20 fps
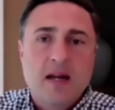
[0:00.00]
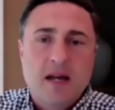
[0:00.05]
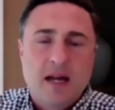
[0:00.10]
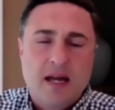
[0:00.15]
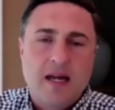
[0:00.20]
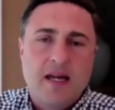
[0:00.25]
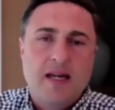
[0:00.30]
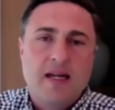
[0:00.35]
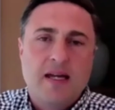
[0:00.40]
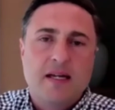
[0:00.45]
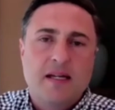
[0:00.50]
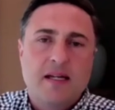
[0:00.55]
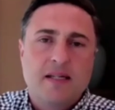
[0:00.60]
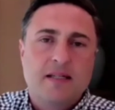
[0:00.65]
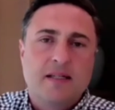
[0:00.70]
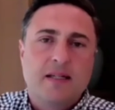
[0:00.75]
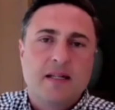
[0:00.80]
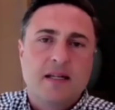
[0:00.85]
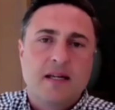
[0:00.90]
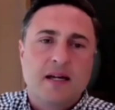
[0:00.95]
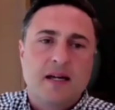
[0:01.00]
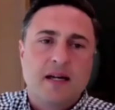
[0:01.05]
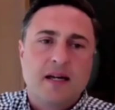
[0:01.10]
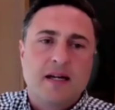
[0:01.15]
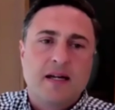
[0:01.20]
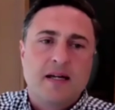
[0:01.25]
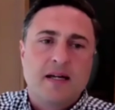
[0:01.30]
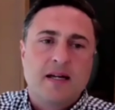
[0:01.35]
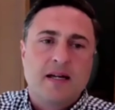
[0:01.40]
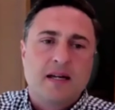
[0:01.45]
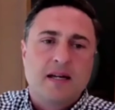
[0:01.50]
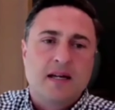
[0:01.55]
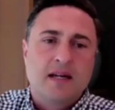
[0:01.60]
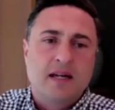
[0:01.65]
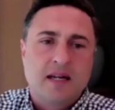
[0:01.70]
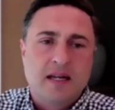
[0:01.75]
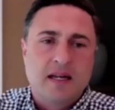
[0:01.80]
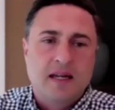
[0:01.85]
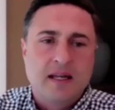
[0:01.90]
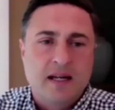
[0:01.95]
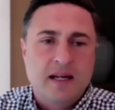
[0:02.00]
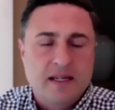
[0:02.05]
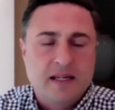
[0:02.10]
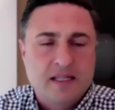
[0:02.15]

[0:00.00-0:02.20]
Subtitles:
and I